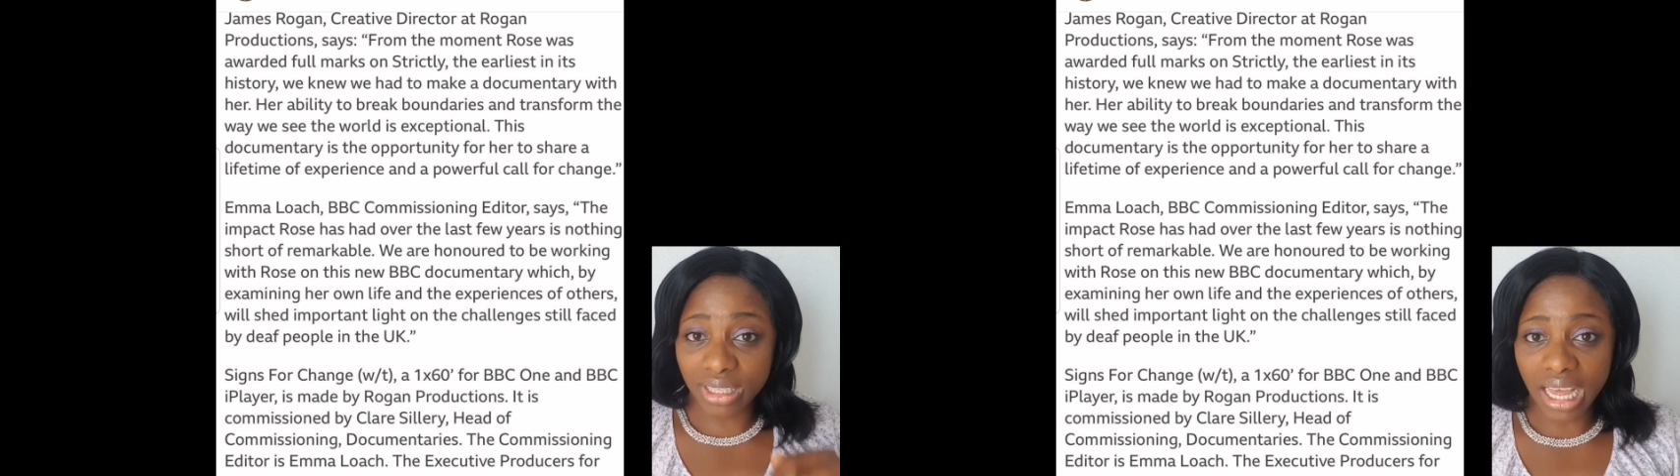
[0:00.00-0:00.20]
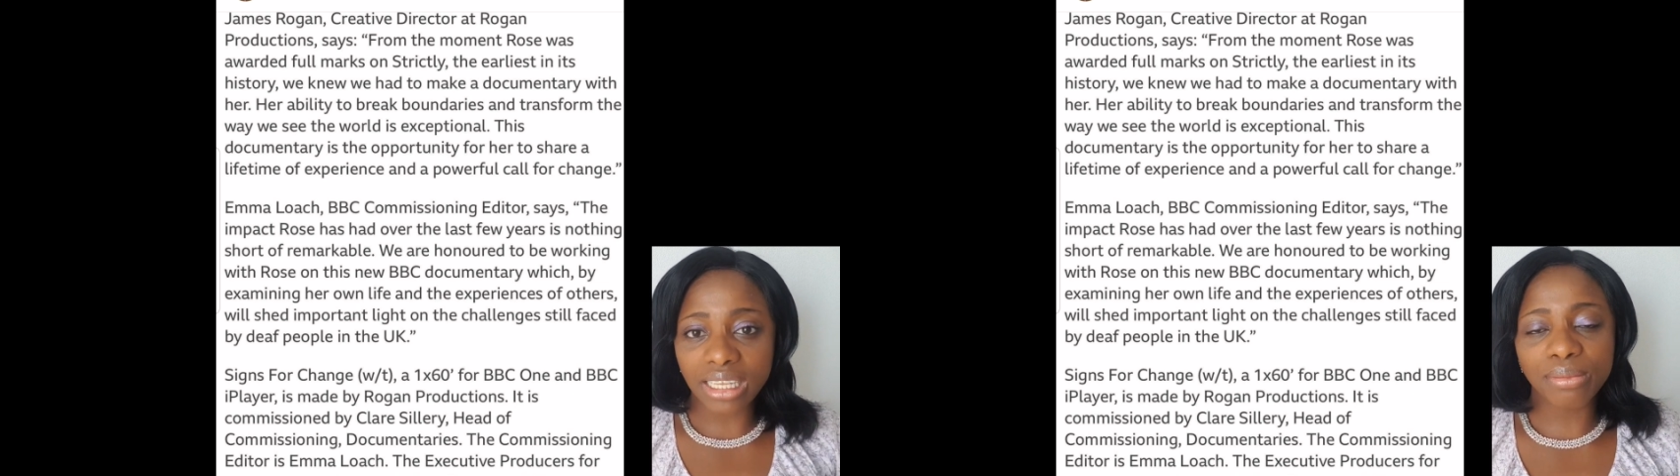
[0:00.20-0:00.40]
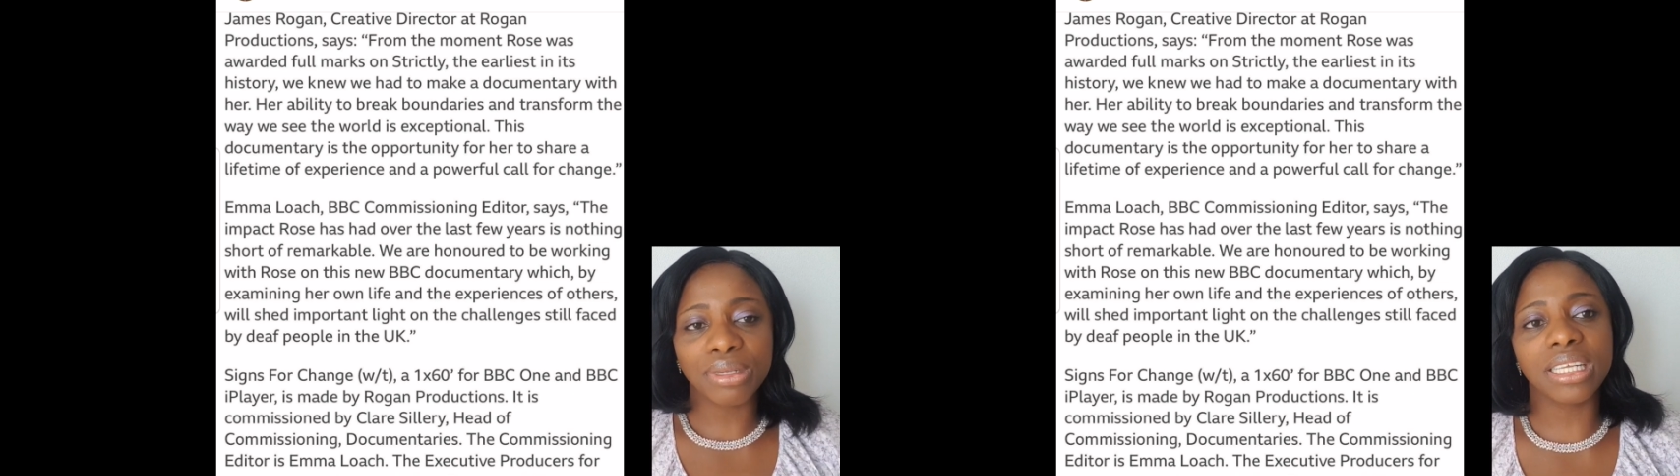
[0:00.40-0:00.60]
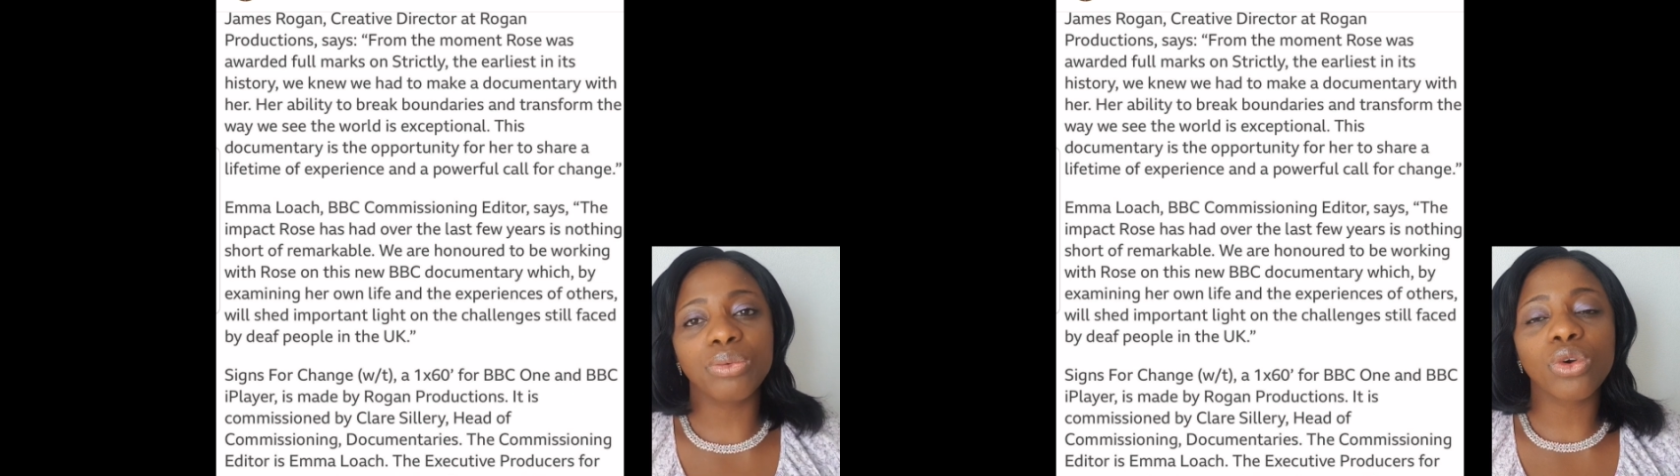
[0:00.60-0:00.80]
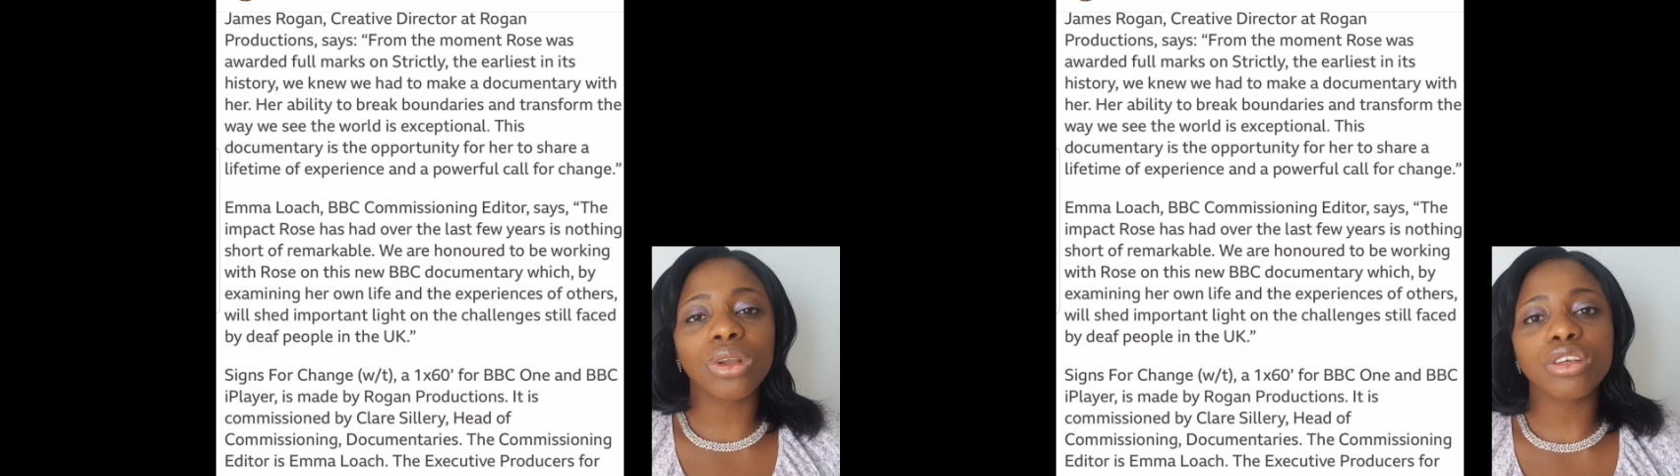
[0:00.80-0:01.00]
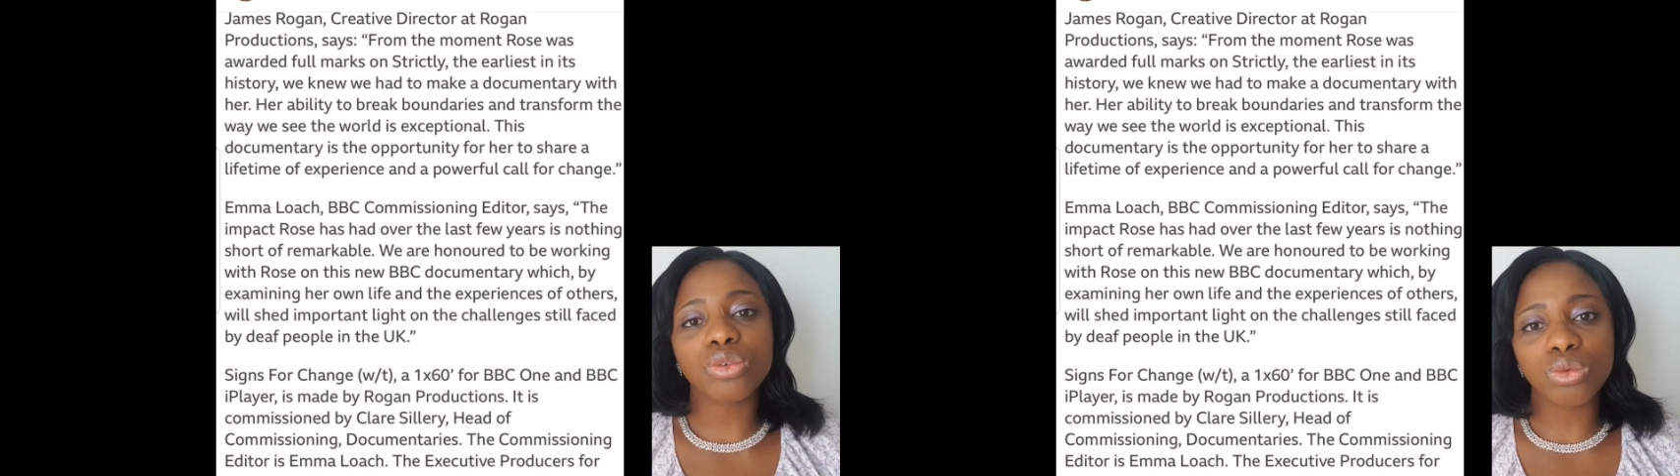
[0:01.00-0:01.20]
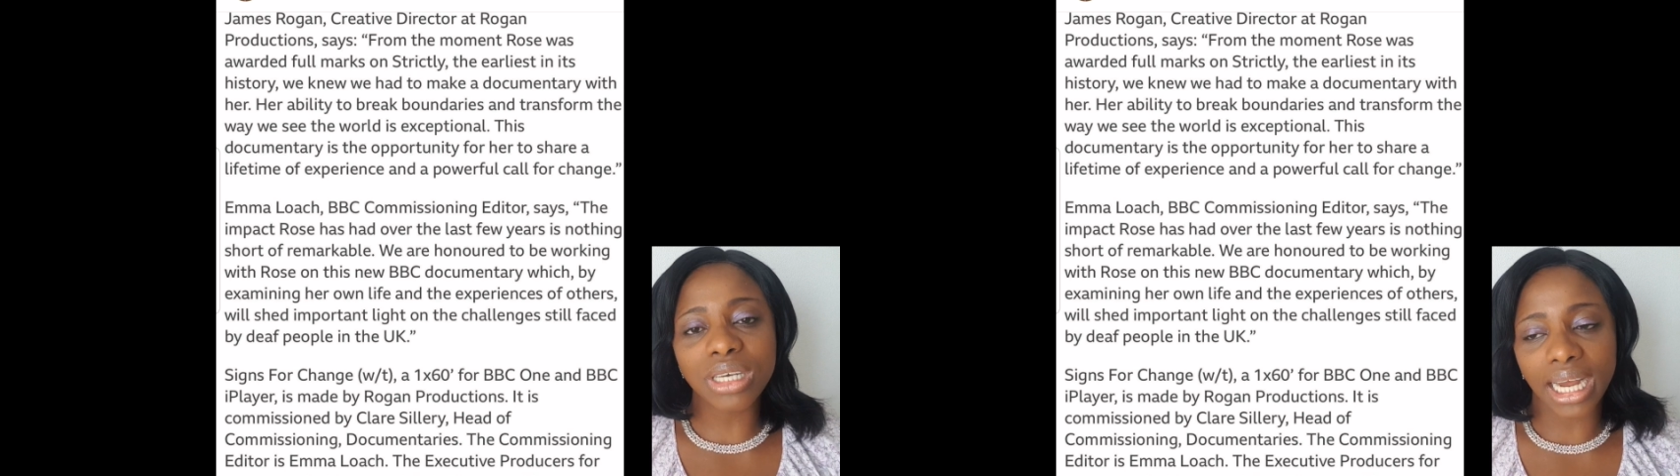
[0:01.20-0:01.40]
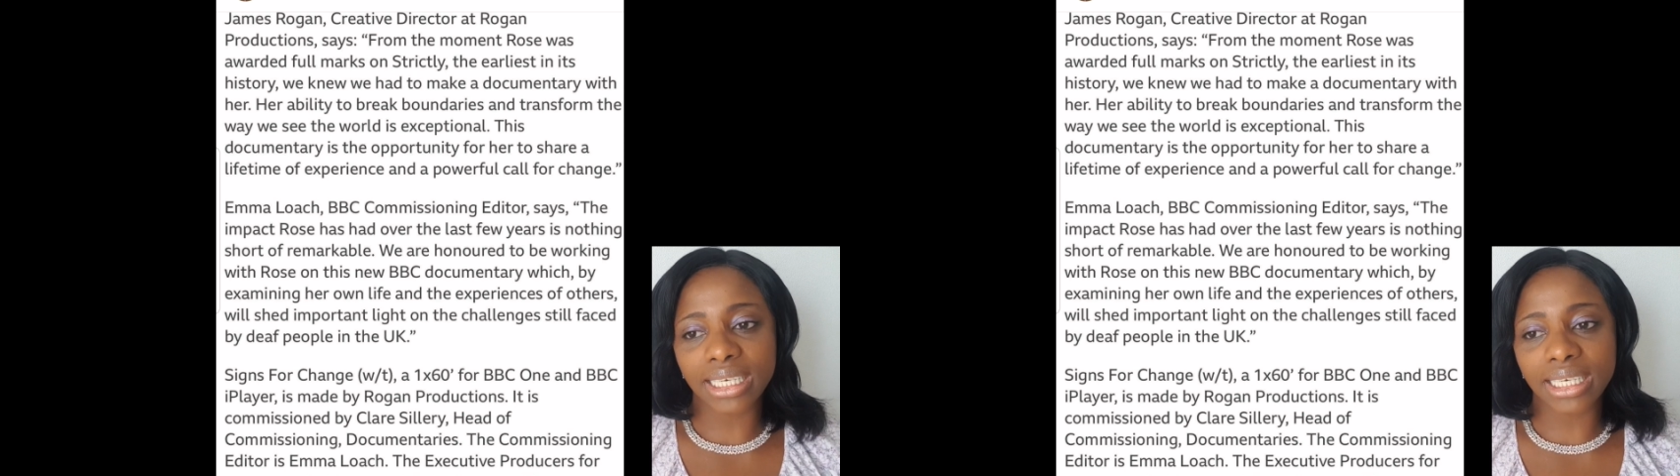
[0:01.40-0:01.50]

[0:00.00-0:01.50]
opportunity for her to